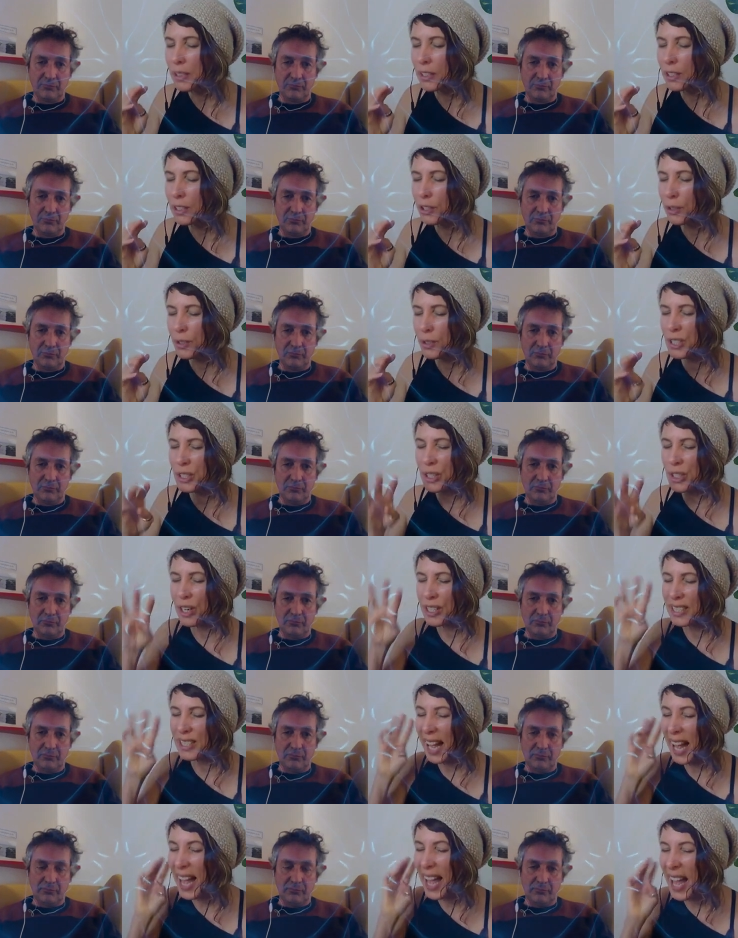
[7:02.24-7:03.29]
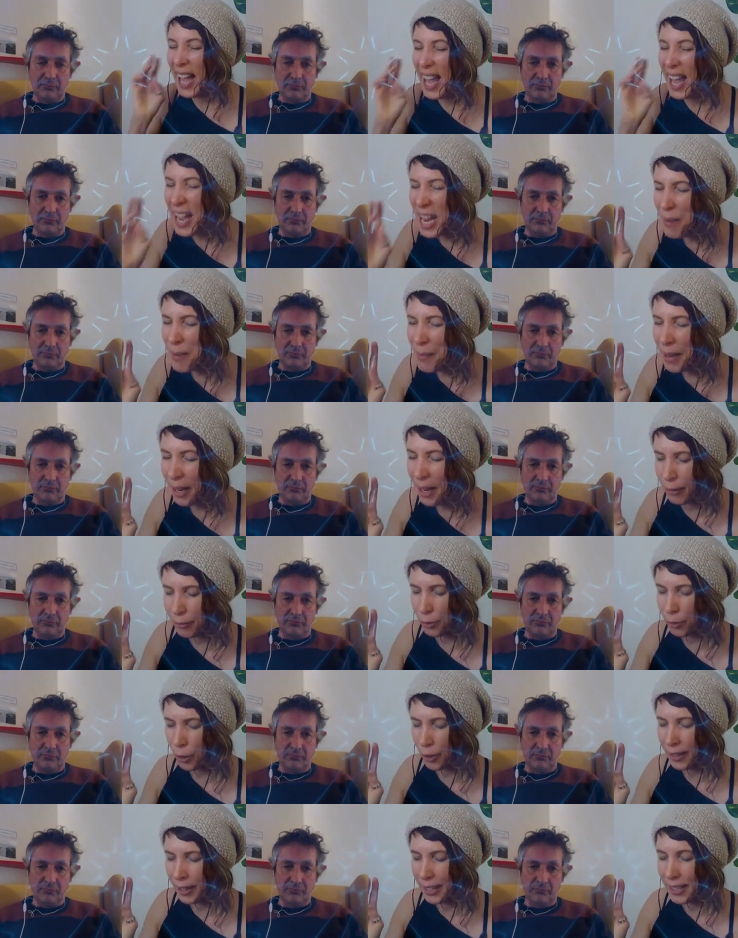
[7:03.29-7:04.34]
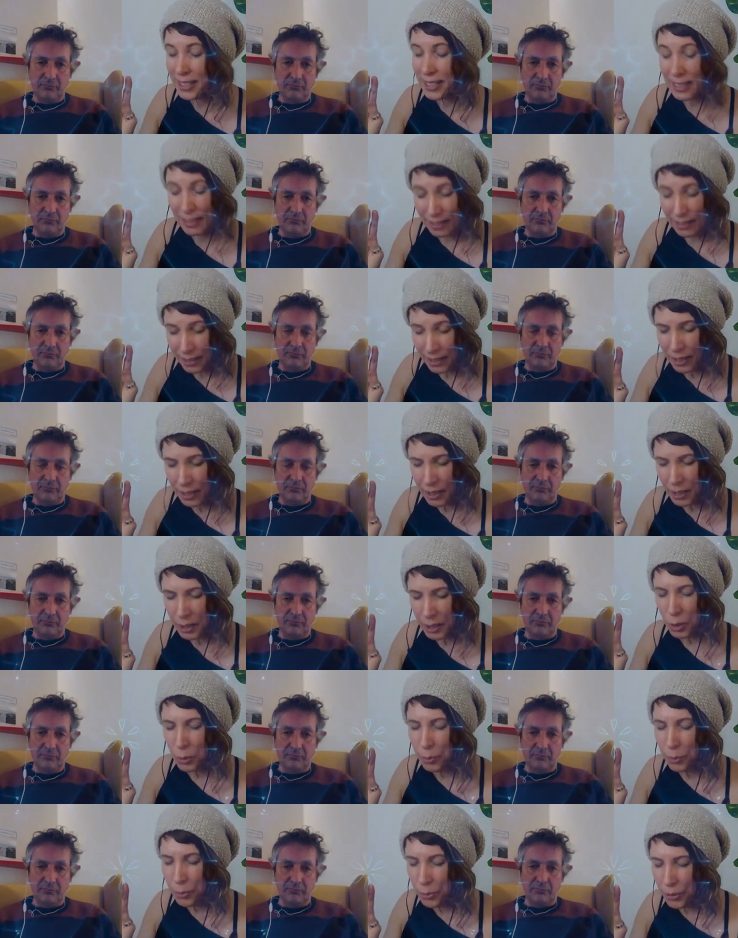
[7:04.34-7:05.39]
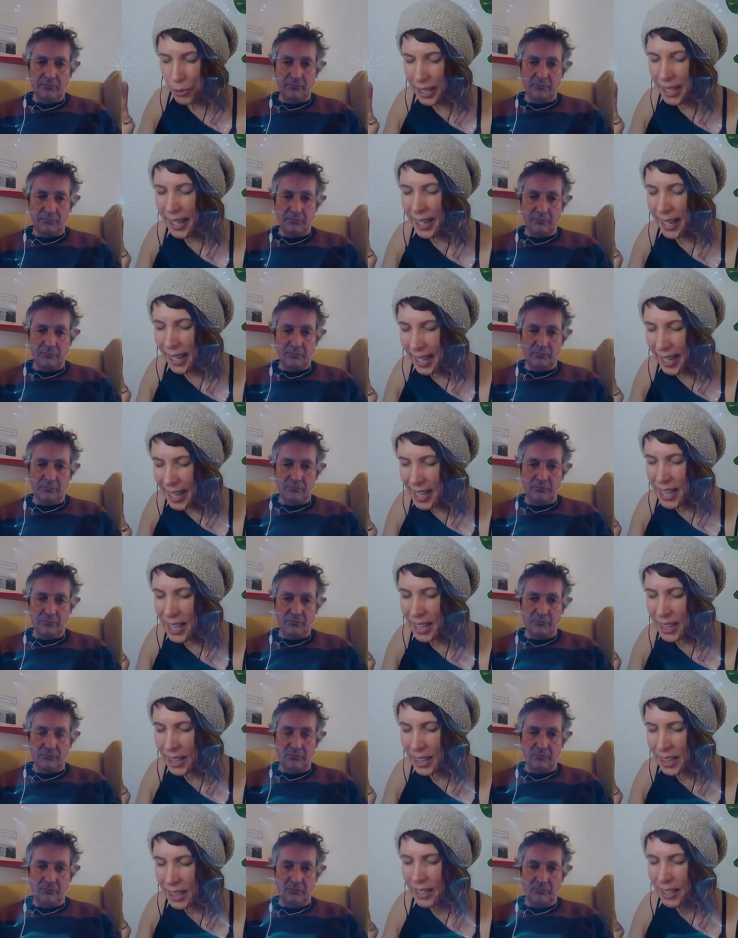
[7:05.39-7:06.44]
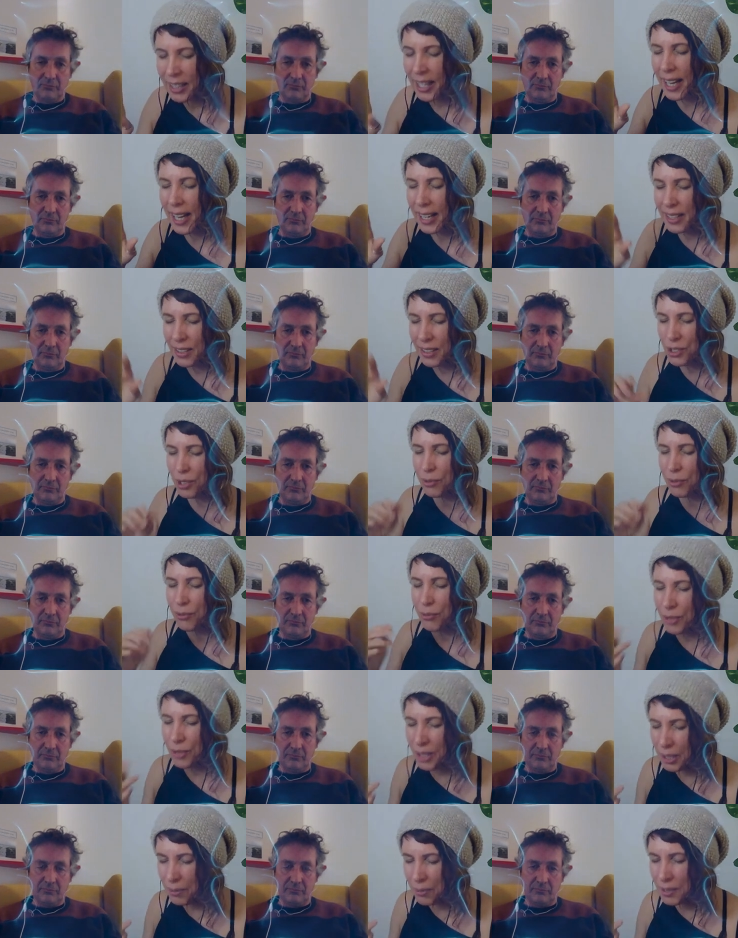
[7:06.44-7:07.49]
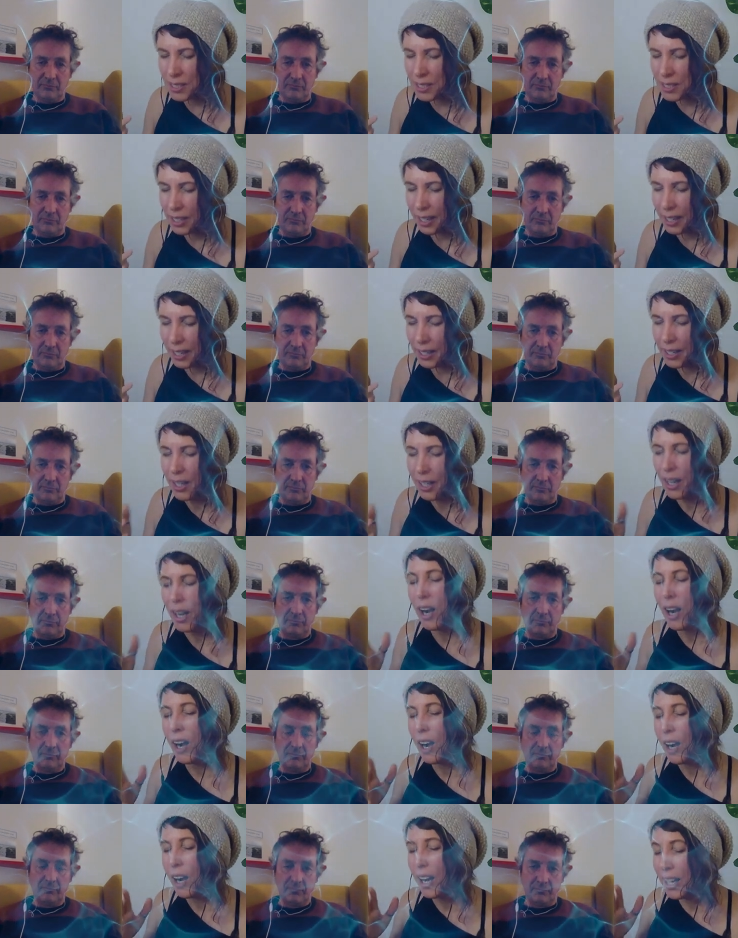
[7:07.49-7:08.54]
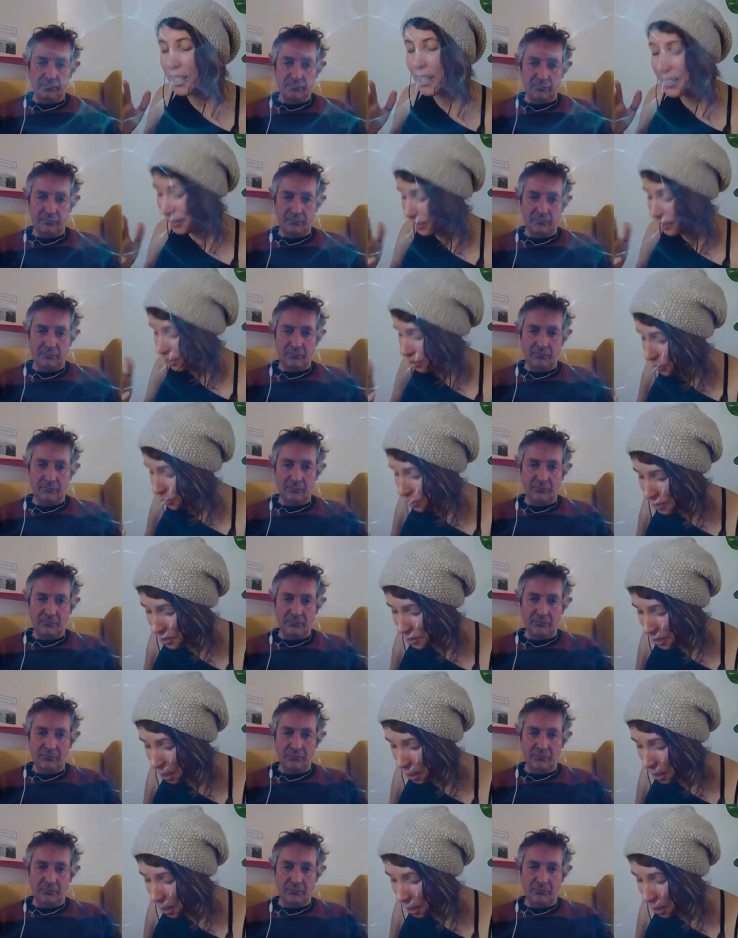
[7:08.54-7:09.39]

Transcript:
Speaker 1: you start aiming for it, you bring in the energy frequency to some